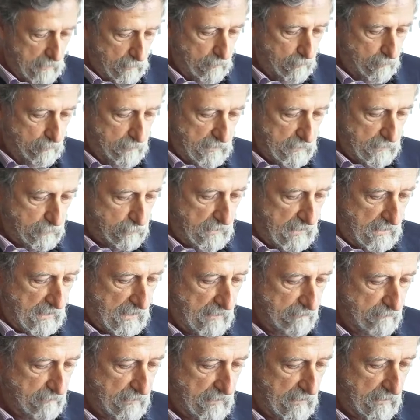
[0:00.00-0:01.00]
but we
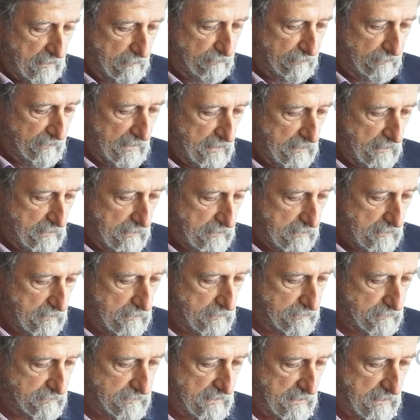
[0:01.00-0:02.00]
have a, a,
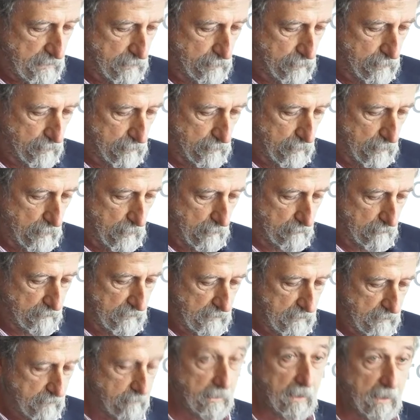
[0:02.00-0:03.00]
final session of
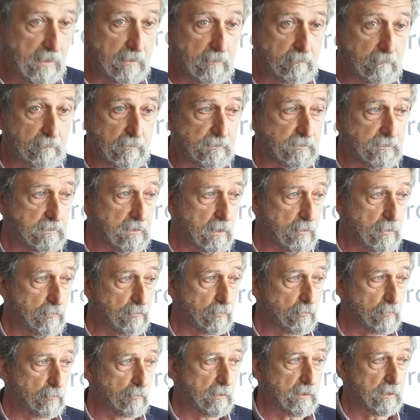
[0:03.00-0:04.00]
interactive
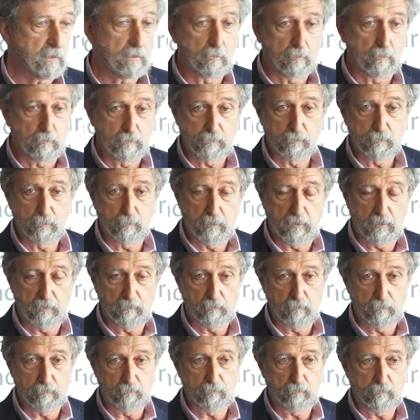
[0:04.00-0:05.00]
discussion where also
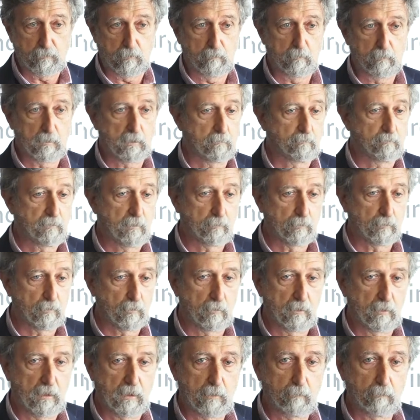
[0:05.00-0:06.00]
questions from
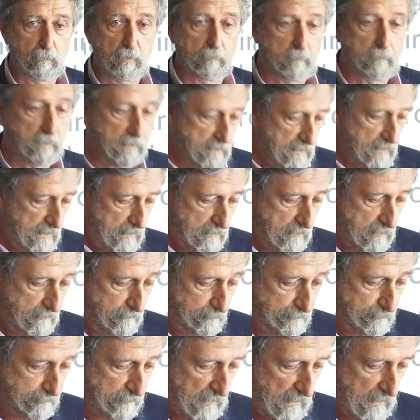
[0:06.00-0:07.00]
people online will be
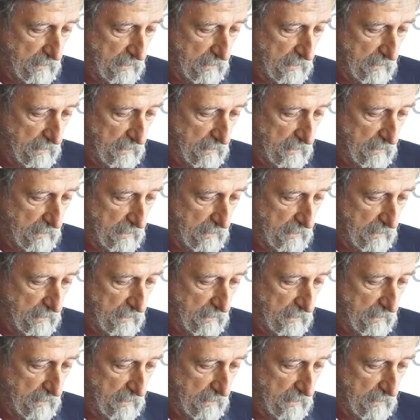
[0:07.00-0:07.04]
taken.